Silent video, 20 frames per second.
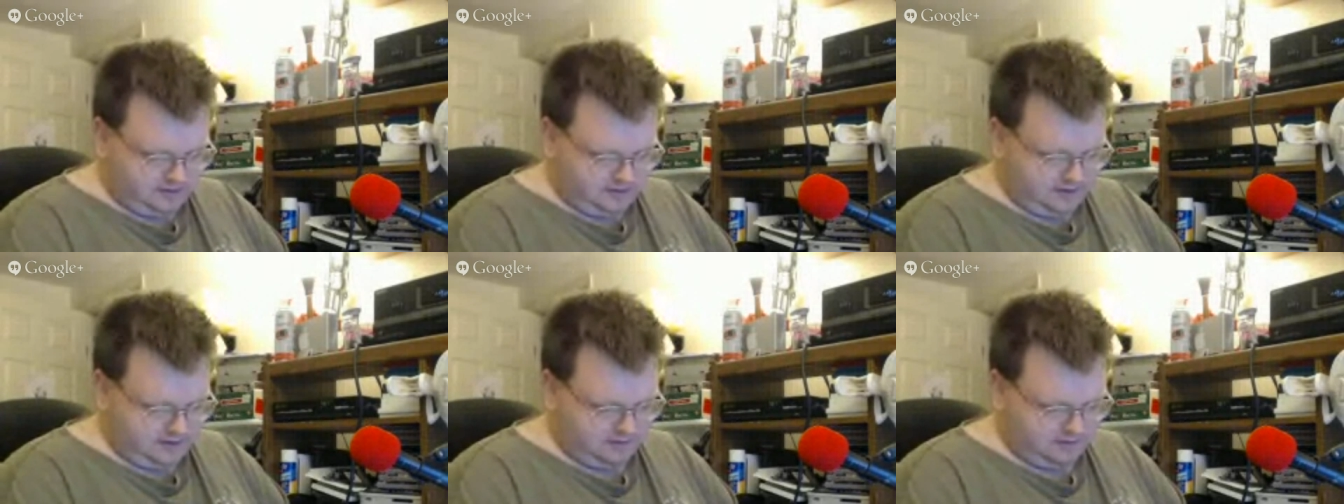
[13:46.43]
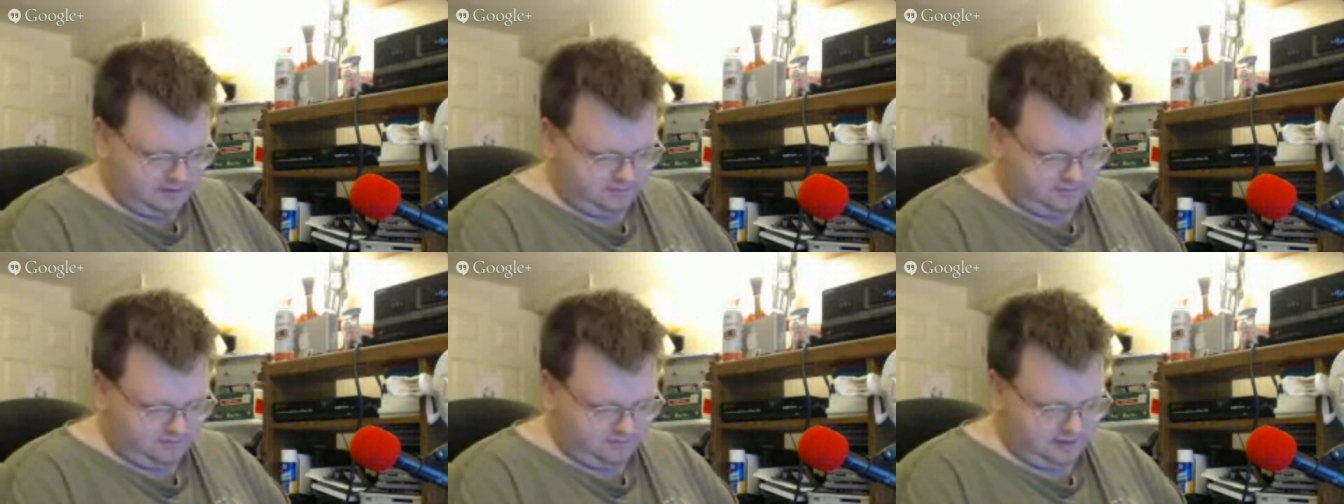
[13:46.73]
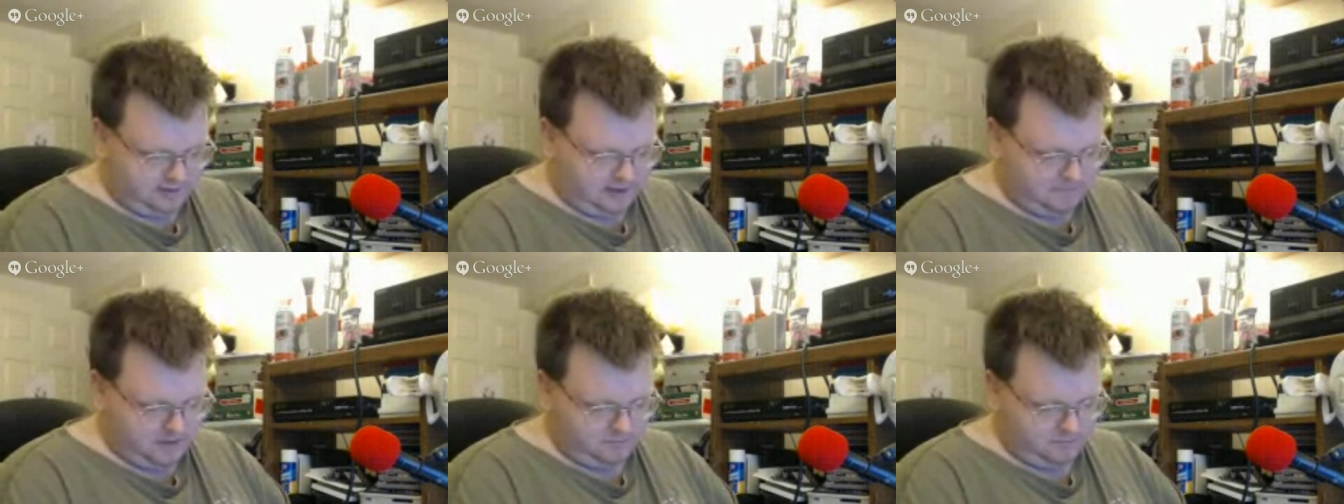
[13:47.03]
and
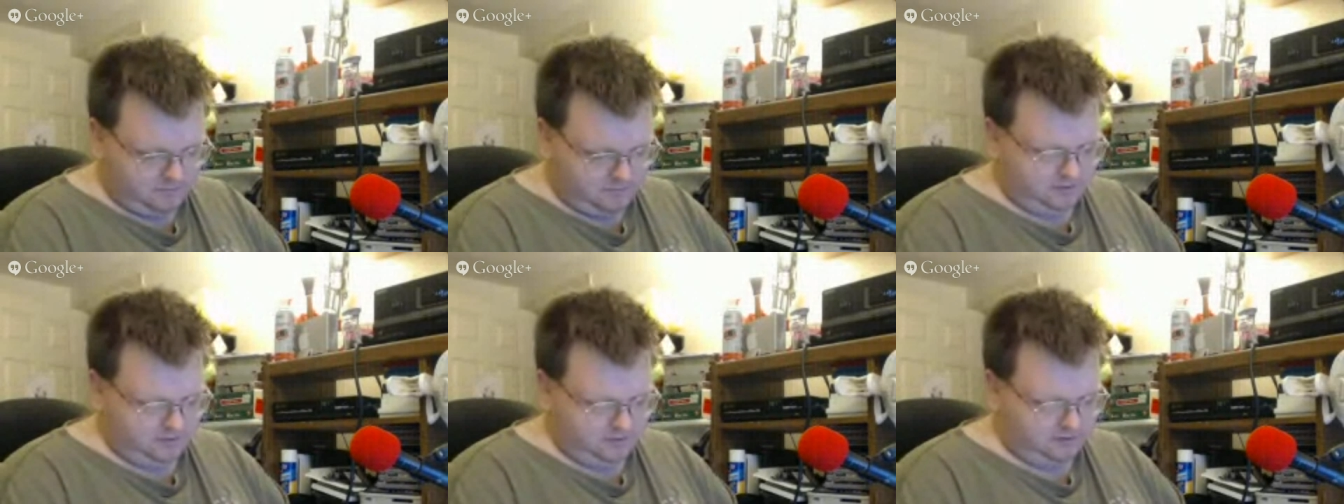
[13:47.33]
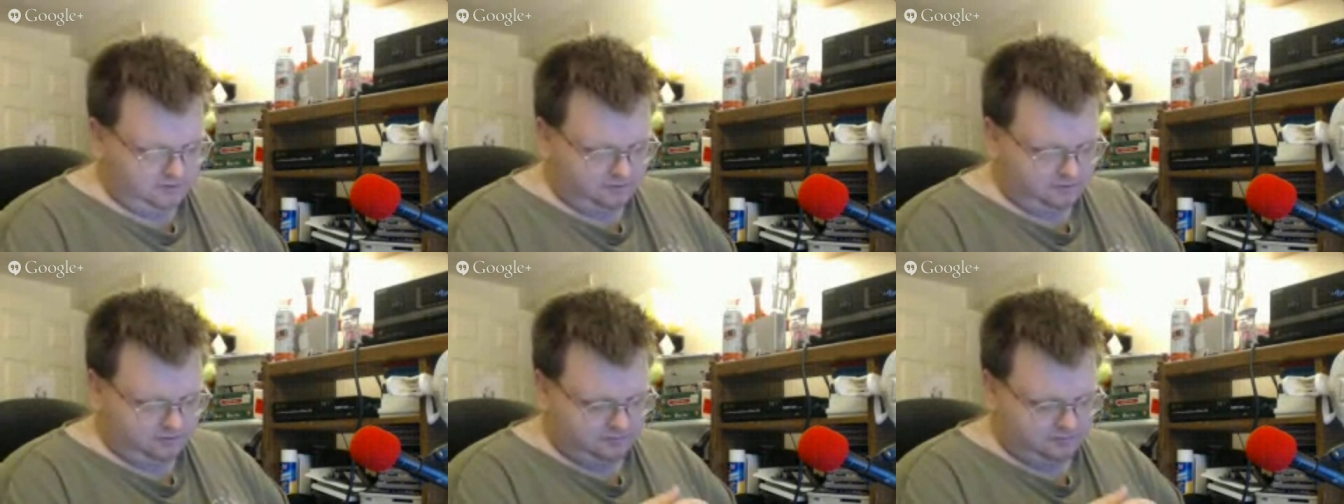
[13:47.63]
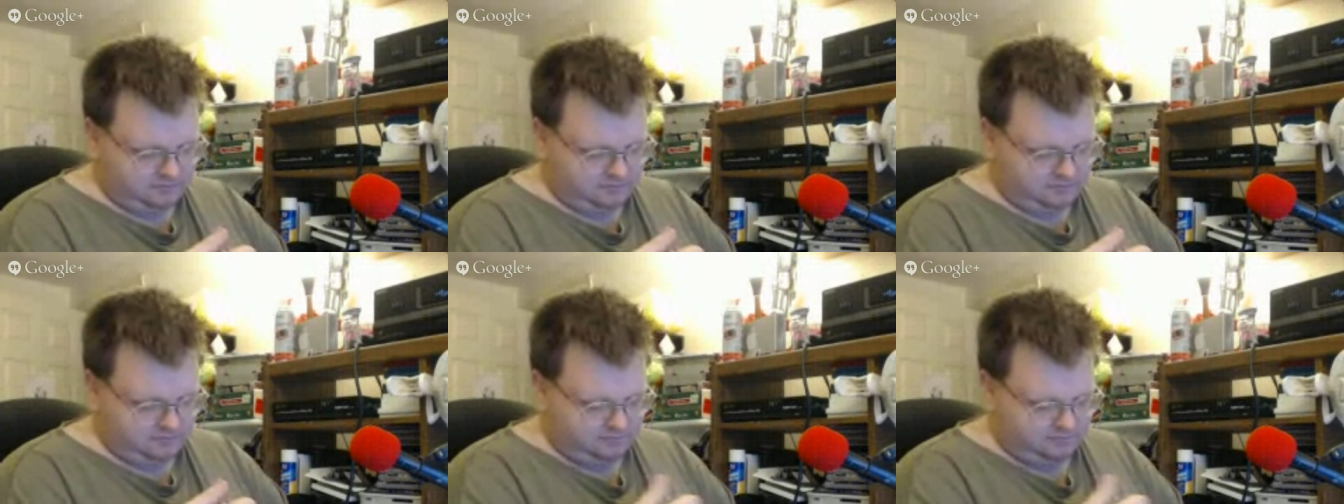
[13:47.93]
came out with
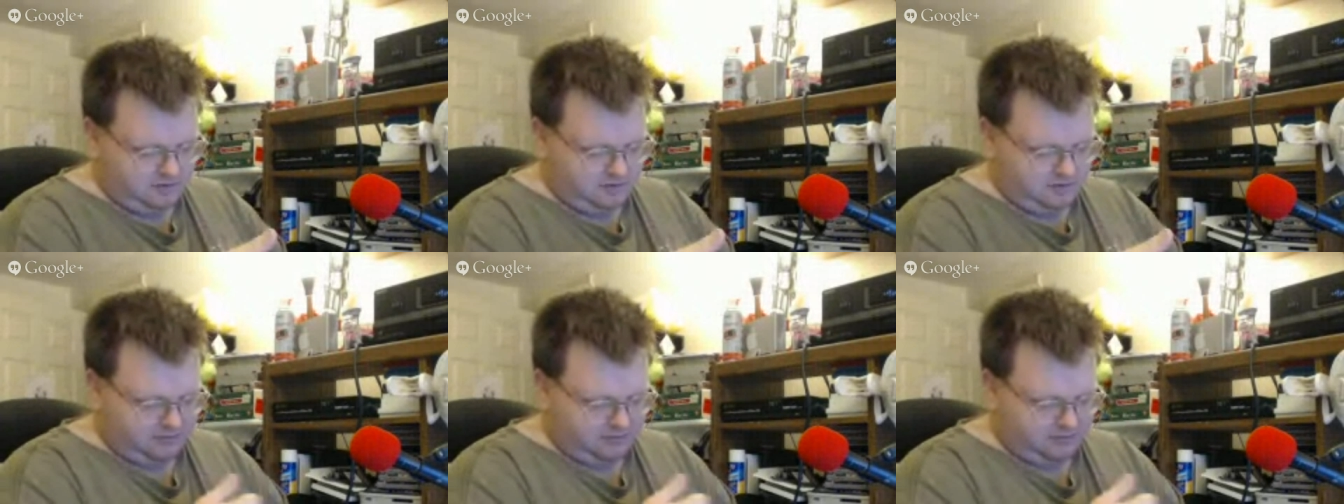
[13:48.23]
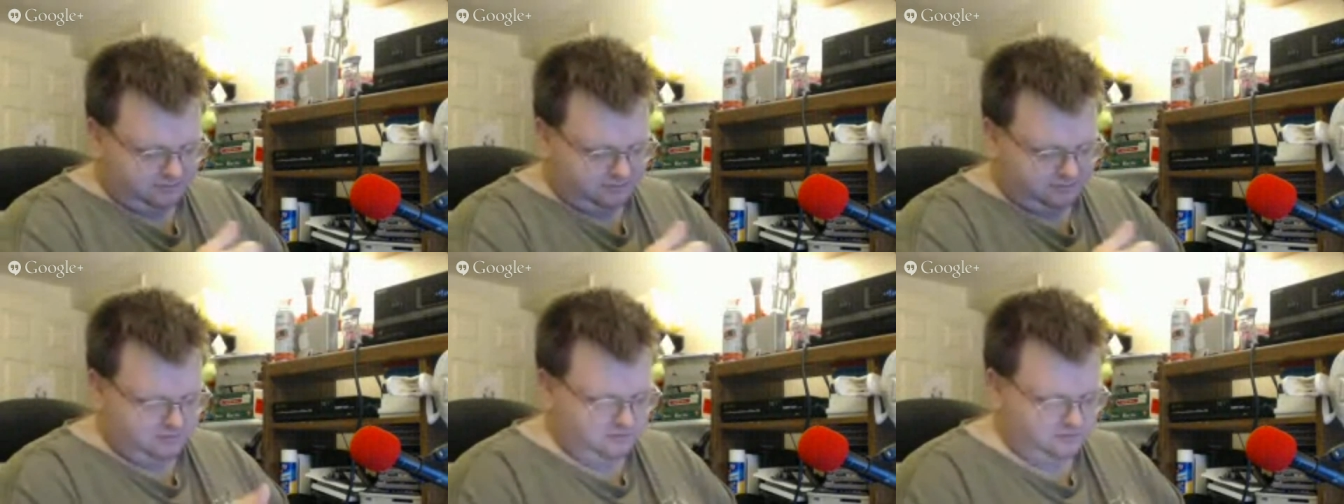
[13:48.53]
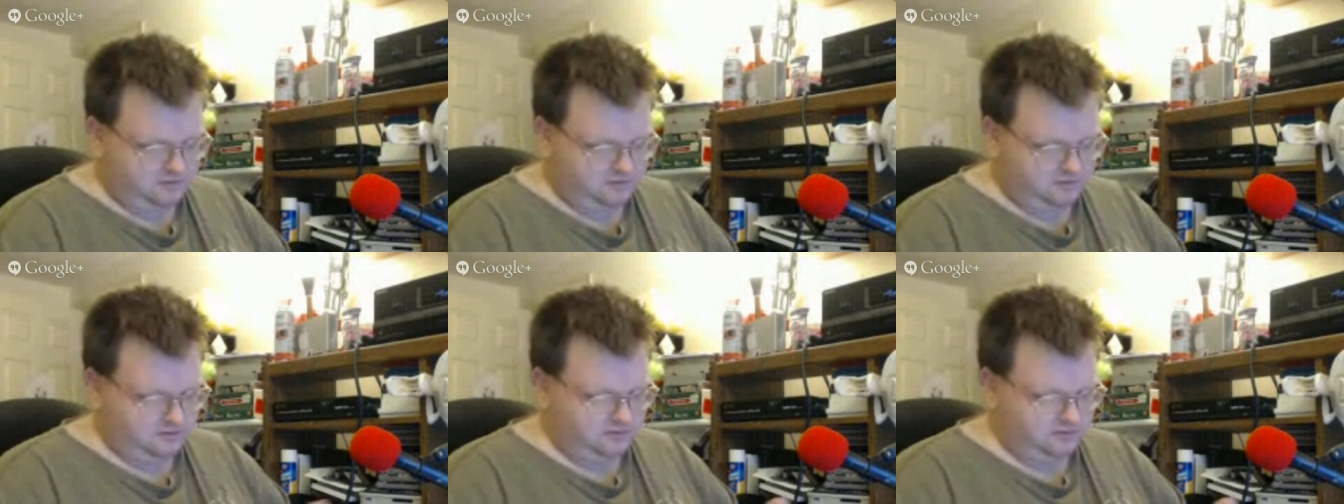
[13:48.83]
this model.